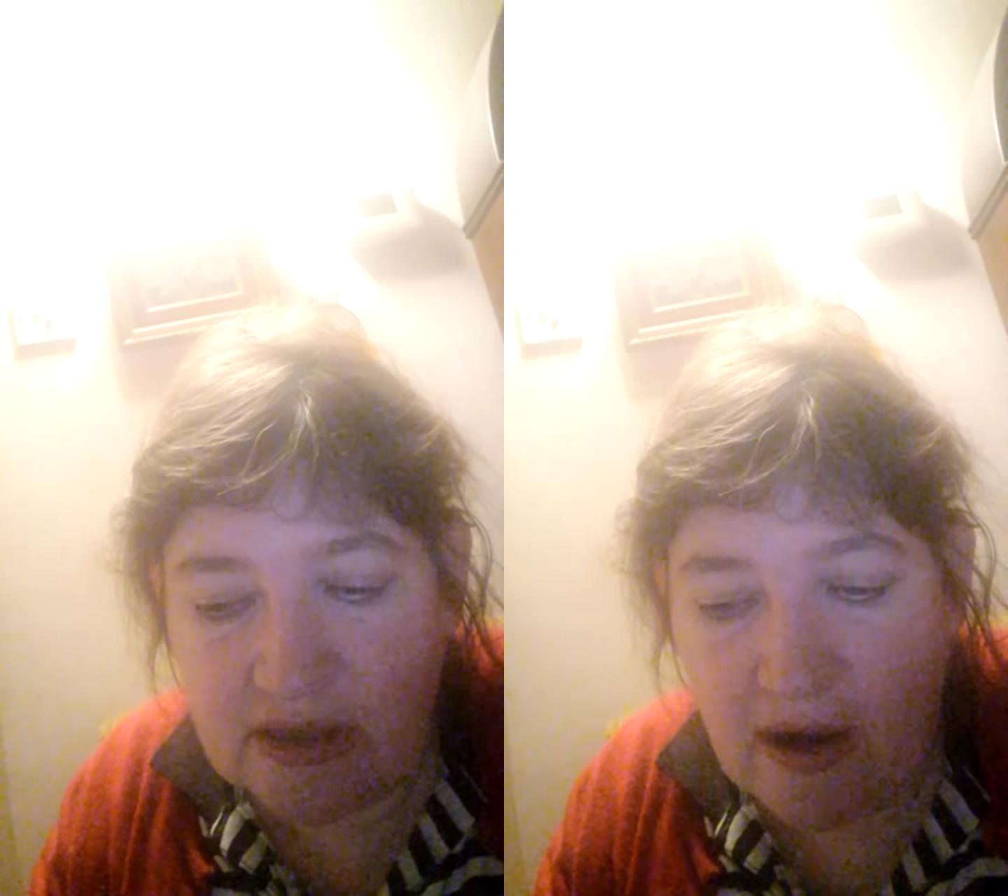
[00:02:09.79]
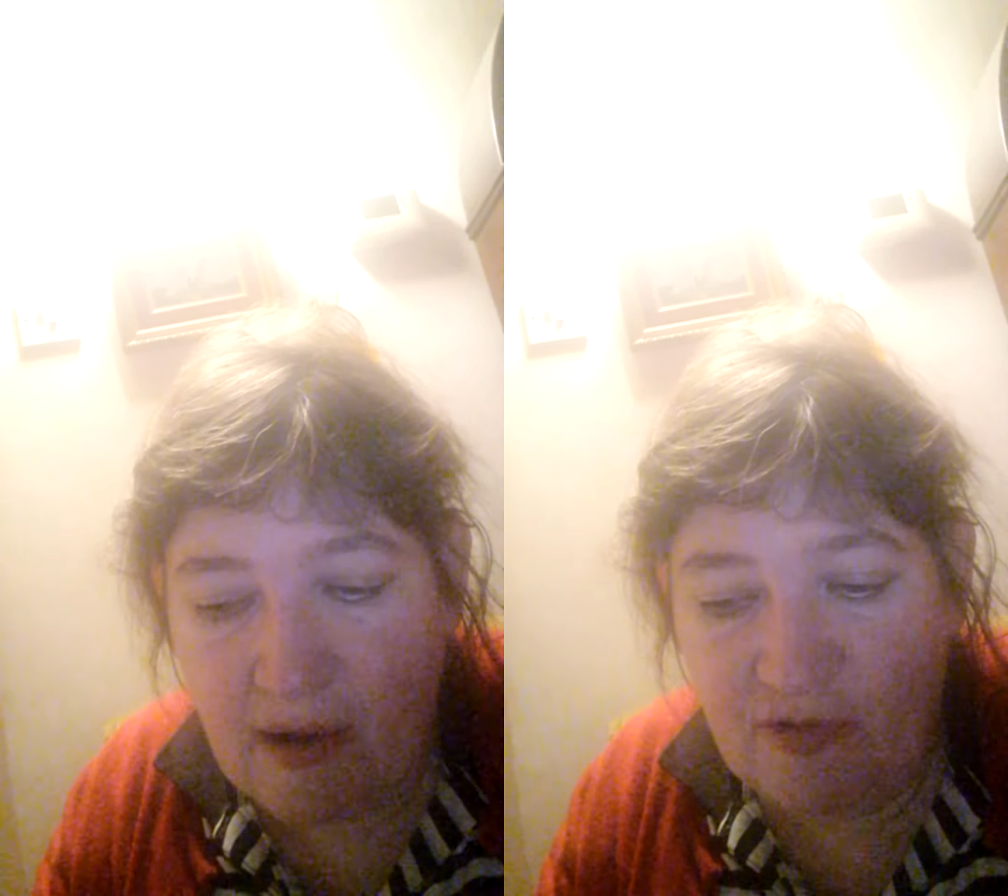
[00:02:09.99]

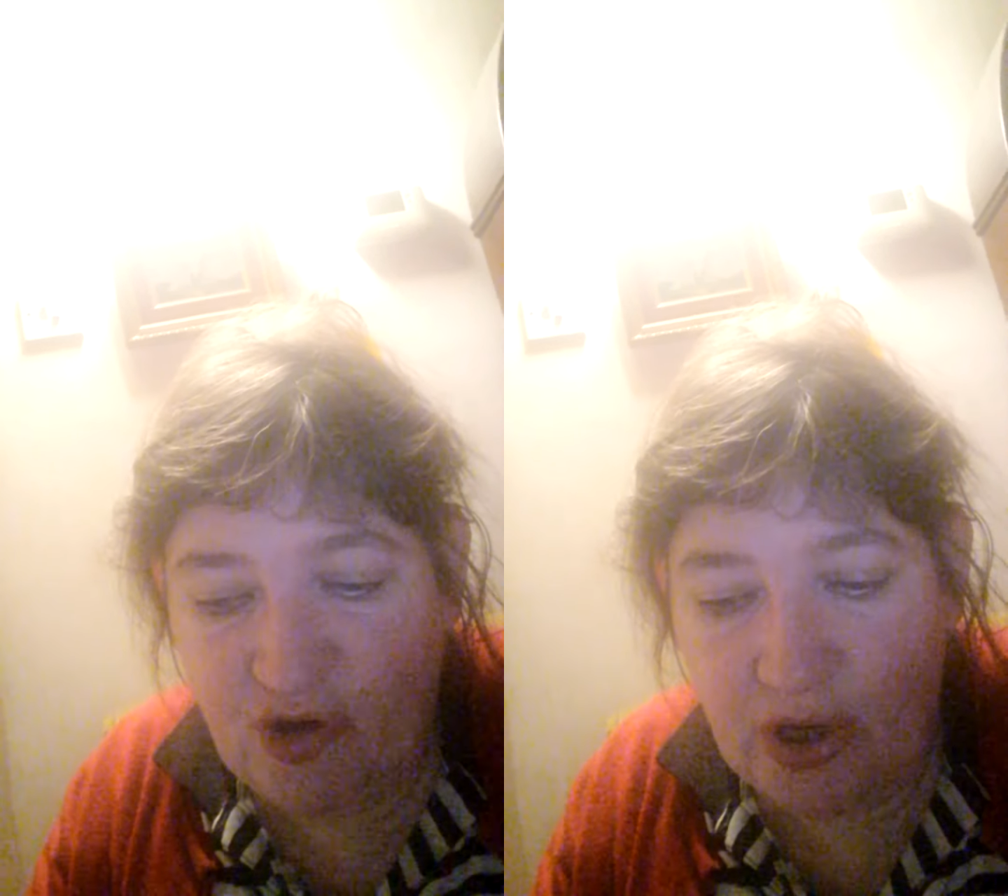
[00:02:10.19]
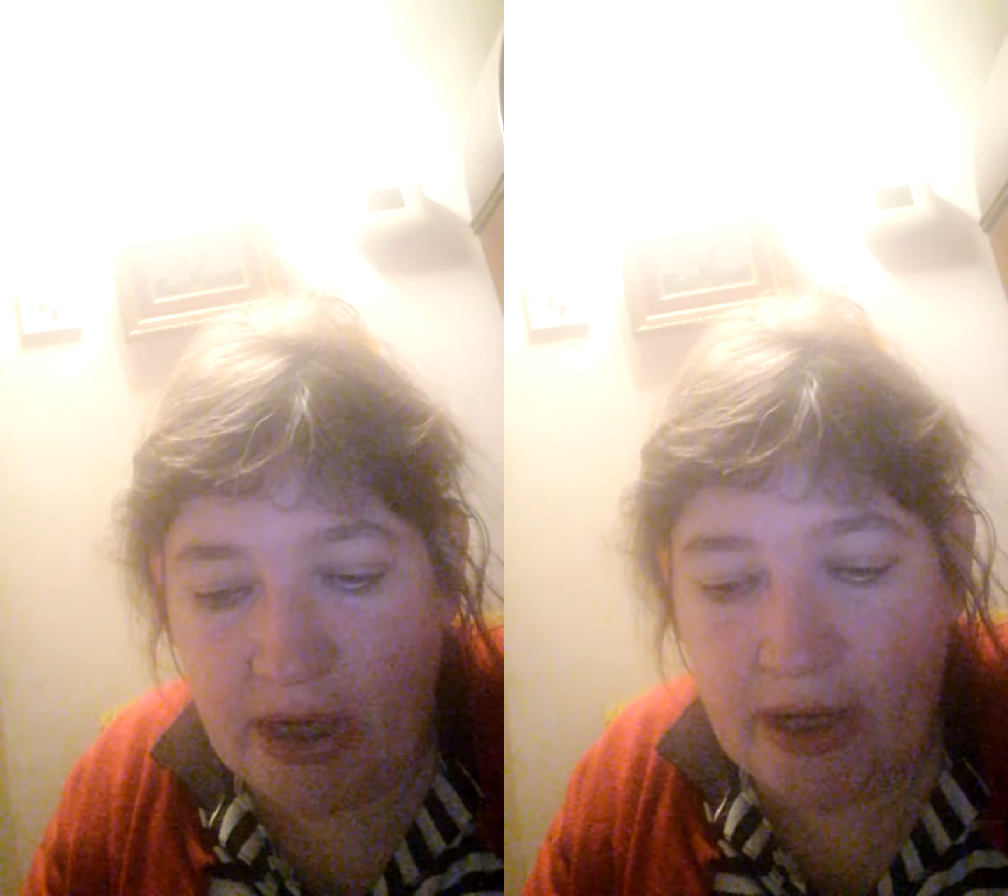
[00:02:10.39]
of
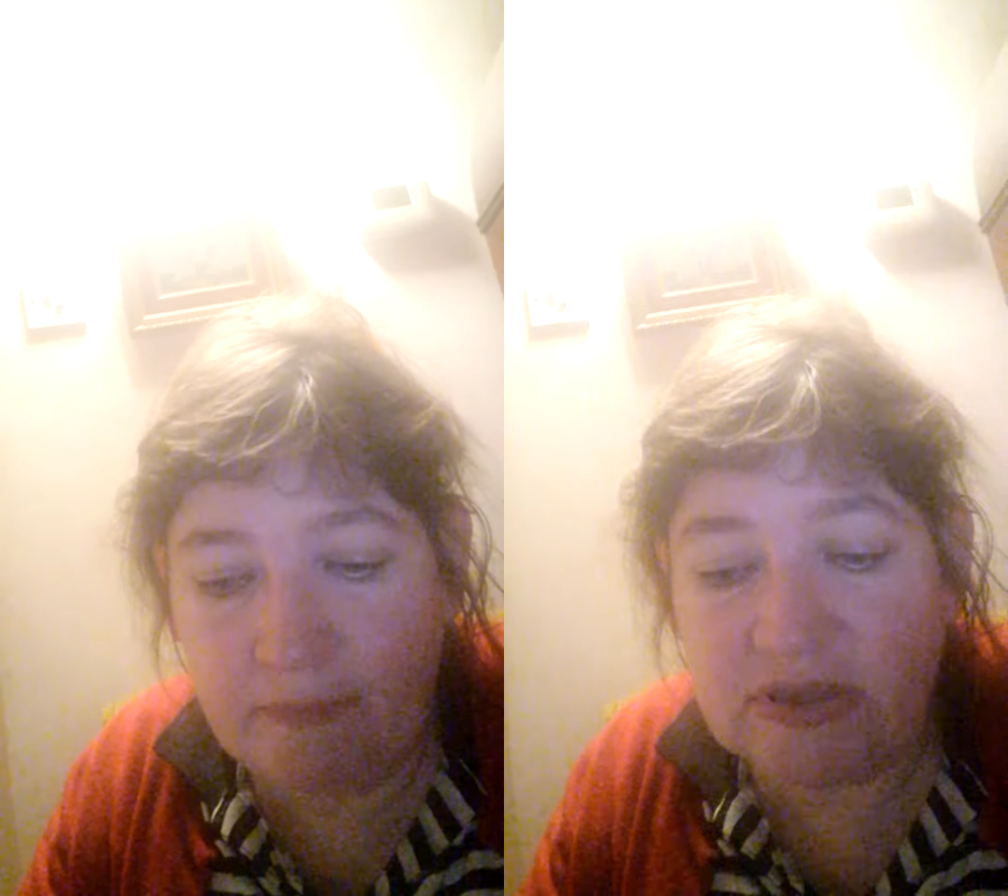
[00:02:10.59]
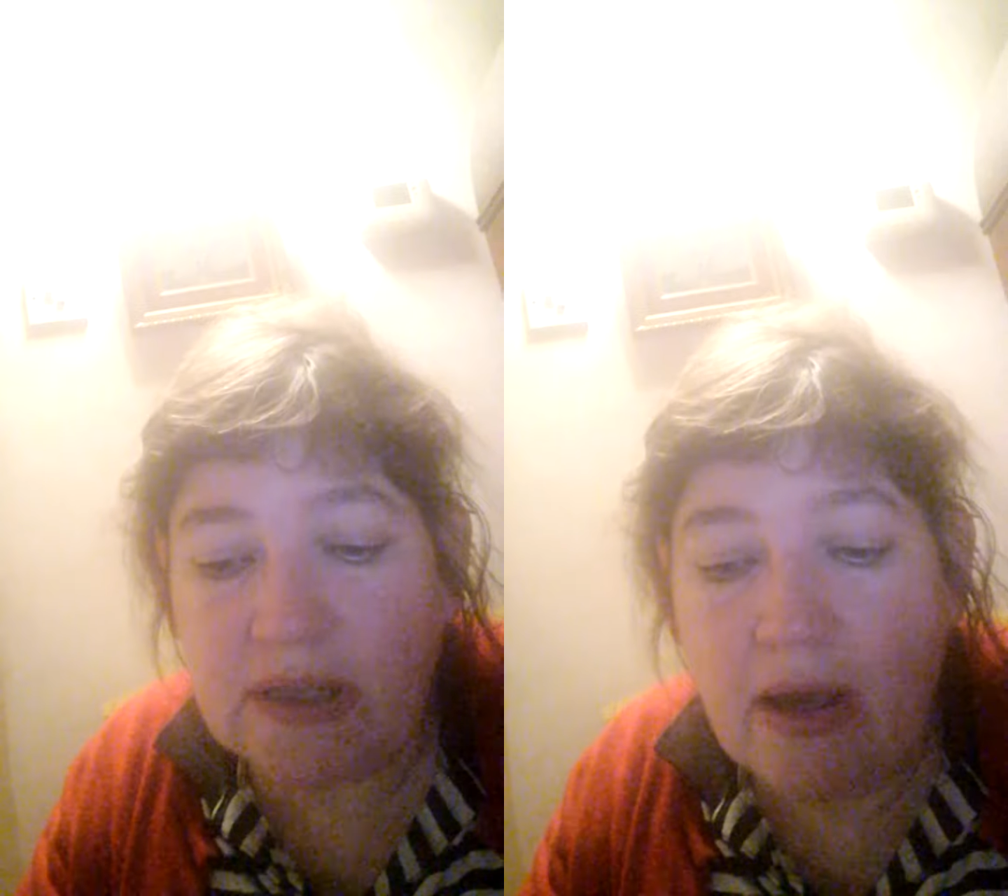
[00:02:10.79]
dreams